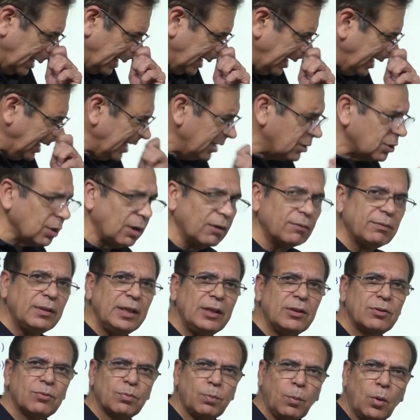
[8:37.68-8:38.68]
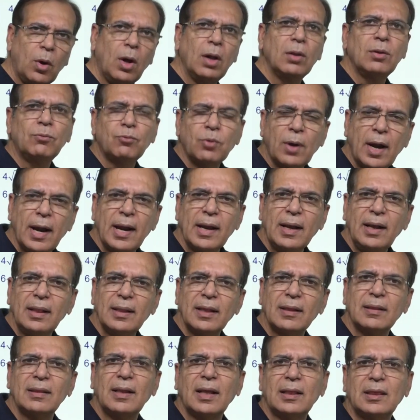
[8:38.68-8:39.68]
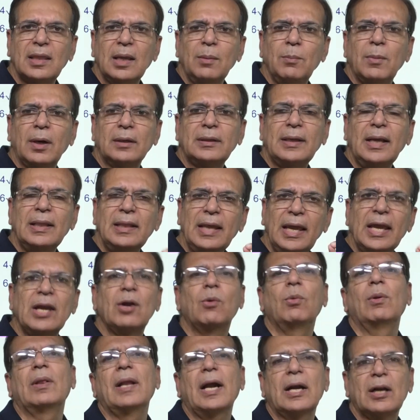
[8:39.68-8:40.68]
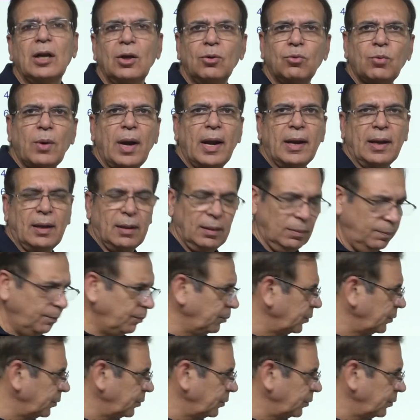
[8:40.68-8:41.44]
Each of these small triangle is nothing but an equilateral triangle.